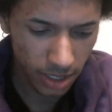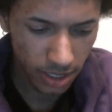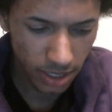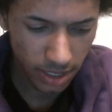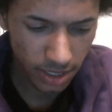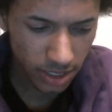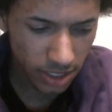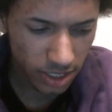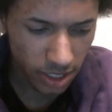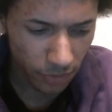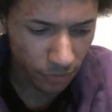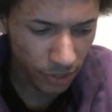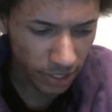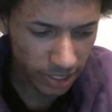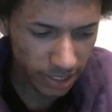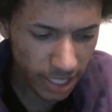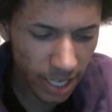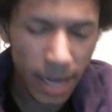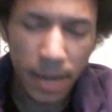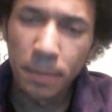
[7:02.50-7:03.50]
stuff
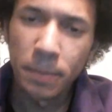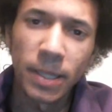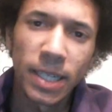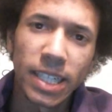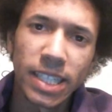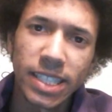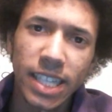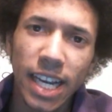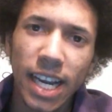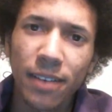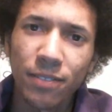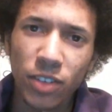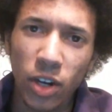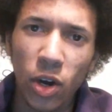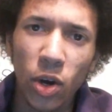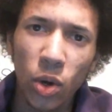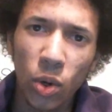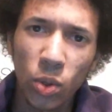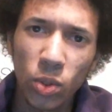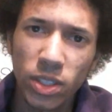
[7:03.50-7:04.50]
like that because I have to
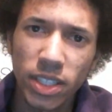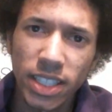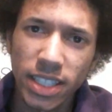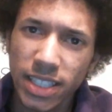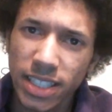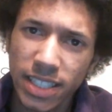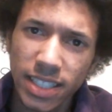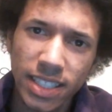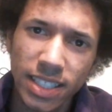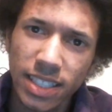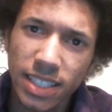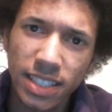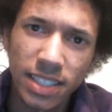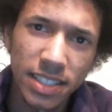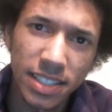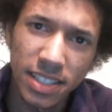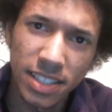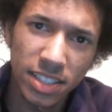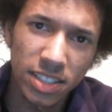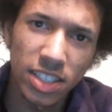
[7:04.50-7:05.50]
hold it and
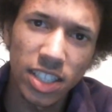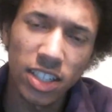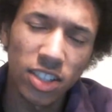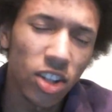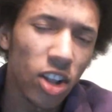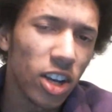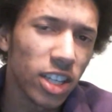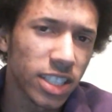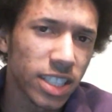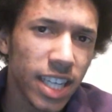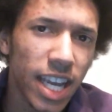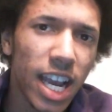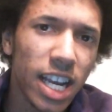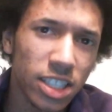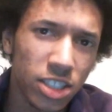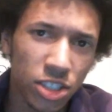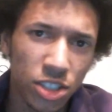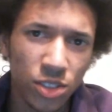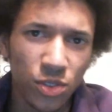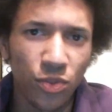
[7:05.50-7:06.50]
the gloss
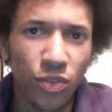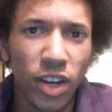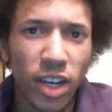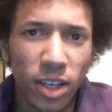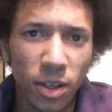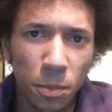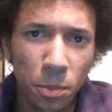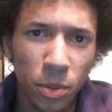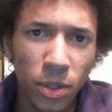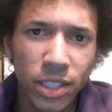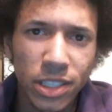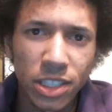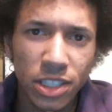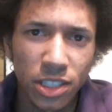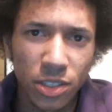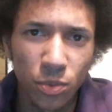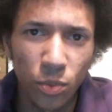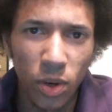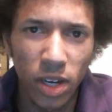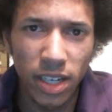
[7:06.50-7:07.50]
catches fingerprints
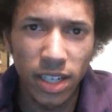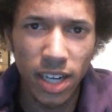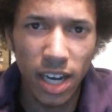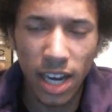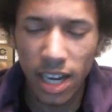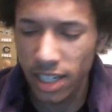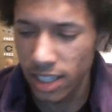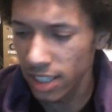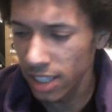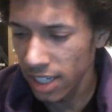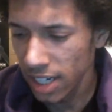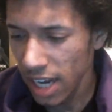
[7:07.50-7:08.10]
and whatnot.